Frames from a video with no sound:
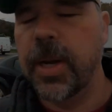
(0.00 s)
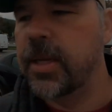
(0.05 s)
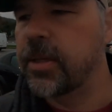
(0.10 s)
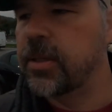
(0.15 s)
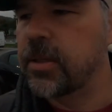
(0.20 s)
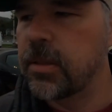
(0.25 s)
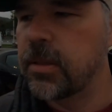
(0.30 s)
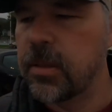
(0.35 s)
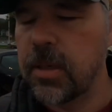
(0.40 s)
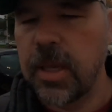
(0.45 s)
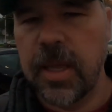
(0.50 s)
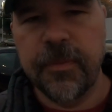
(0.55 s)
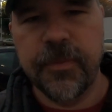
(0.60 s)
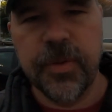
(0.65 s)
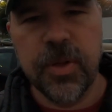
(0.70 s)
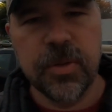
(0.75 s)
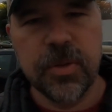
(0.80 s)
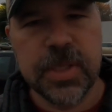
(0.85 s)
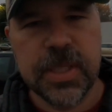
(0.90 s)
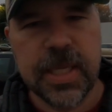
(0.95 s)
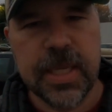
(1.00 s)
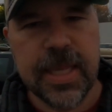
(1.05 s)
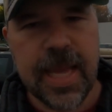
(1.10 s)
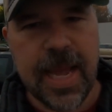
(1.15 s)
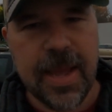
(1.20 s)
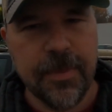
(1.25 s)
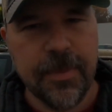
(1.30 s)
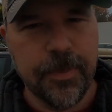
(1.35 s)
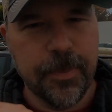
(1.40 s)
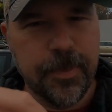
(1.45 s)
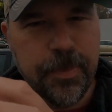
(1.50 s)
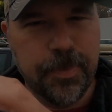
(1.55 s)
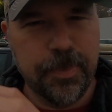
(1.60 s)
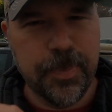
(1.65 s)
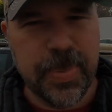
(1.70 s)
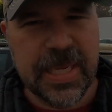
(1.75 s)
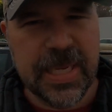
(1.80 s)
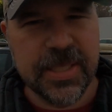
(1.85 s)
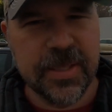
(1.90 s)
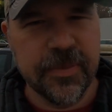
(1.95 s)
but if you see that
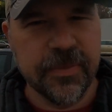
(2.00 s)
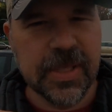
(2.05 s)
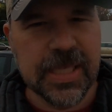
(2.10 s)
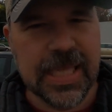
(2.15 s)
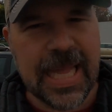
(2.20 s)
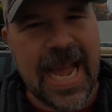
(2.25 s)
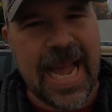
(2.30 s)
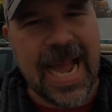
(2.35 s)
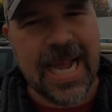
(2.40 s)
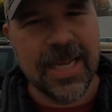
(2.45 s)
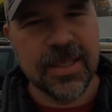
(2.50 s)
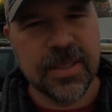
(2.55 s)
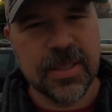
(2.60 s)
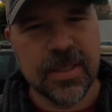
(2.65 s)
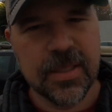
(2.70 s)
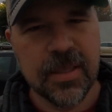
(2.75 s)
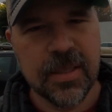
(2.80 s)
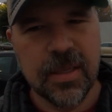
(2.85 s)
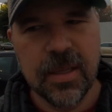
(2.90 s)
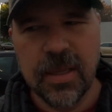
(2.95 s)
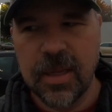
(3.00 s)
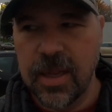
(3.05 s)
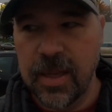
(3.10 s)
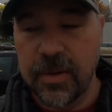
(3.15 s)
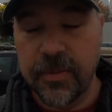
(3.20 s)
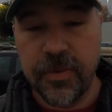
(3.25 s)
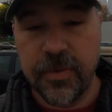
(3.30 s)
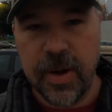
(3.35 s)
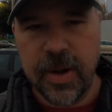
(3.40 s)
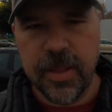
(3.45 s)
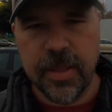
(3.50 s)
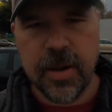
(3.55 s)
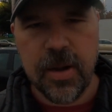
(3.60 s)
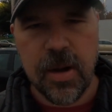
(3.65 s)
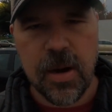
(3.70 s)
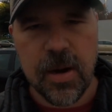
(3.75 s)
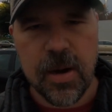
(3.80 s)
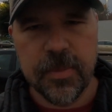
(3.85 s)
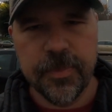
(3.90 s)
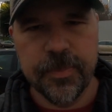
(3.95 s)
piece of glass in front of the
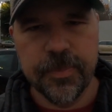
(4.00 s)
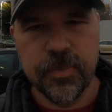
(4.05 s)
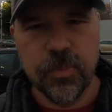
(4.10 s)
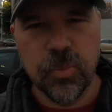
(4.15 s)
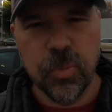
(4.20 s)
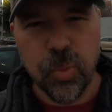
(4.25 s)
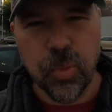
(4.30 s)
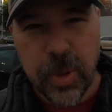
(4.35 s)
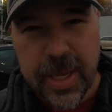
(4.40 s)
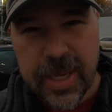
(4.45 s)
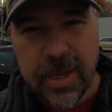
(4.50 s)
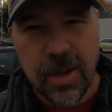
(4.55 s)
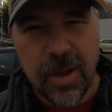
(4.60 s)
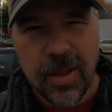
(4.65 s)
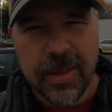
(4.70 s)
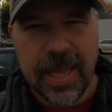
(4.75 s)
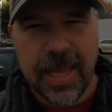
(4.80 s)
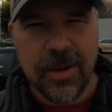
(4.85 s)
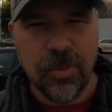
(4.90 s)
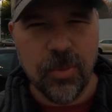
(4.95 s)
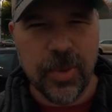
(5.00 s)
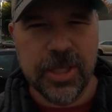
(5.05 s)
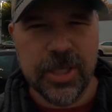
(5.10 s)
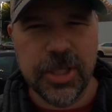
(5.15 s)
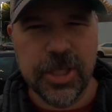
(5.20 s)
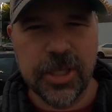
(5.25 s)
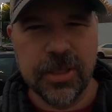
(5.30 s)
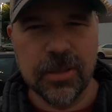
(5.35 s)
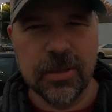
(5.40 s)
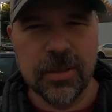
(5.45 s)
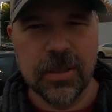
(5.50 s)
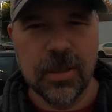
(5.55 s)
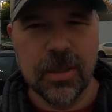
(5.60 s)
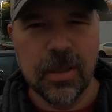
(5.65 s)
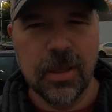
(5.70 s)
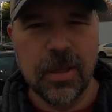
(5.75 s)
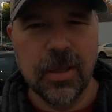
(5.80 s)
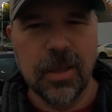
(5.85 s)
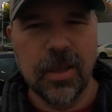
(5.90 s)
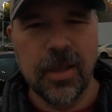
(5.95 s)
car, we call that a windshield.
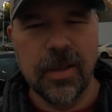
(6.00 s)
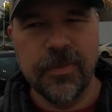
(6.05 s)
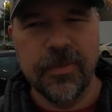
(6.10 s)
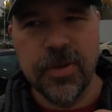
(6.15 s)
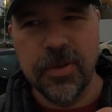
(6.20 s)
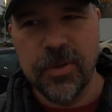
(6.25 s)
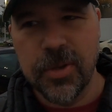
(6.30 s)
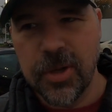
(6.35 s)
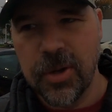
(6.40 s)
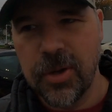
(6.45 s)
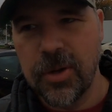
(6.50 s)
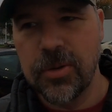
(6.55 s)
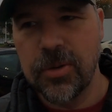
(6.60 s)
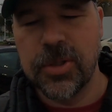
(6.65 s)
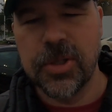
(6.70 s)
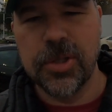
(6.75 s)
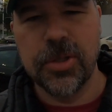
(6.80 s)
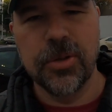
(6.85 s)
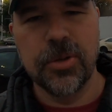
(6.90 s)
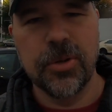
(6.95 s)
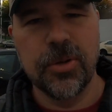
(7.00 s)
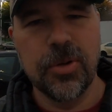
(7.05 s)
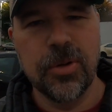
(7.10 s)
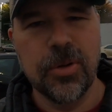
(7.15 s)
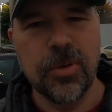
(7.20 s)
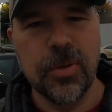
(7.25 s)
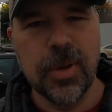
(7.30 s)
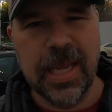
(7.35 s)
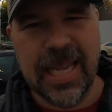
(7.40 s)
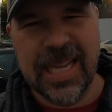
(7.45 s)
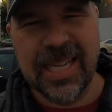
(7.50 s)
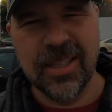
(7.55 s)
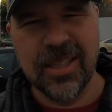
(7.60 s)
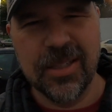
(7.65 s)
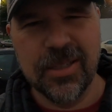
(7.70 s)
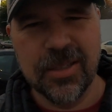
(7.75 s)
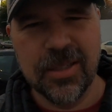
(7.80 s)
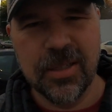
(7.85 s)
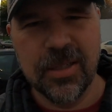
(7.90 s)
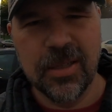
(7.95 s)
If you go to
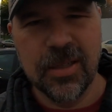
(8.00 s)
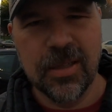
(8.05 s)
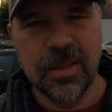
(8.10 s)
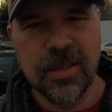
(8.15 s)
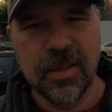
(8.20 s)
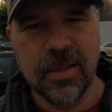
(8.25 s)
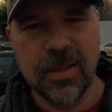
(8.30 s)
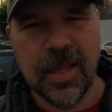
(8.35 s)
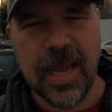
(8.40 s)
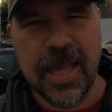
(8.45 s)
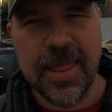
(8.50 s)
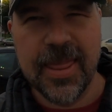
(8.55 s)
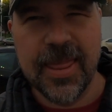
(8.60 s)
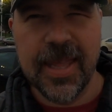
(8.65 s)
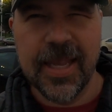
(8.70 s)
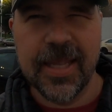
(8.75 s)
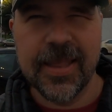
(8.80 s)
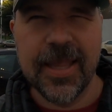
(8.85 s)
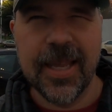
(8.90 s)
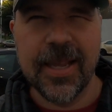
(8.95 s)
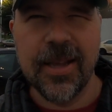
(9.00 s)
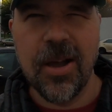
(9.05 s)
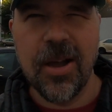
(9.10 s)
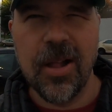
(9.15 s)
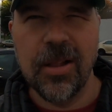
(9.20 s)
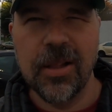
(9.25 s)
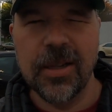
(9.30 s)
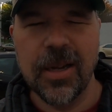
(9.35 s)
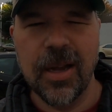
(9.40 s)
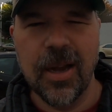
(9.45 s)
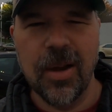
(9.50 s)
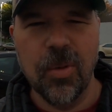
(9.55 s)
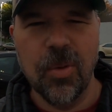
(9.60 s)
England, think they call it